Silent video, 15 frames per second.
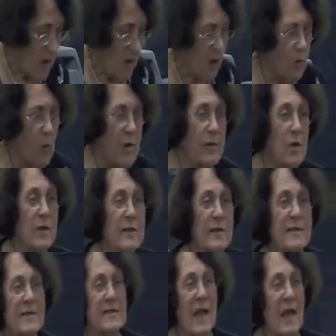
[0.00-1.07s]
it was on
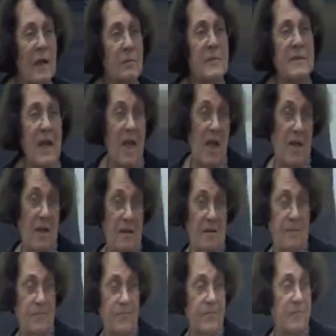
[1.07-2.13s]
the same
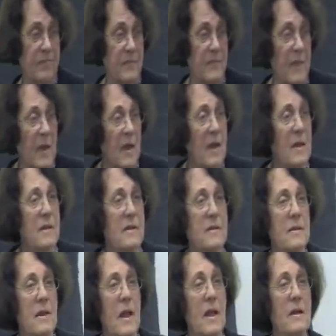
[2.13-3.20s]
day
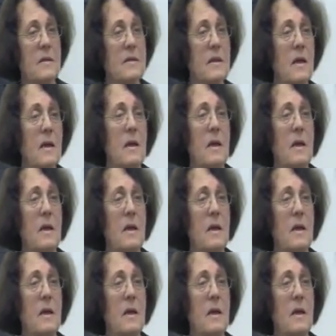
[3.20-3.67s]
that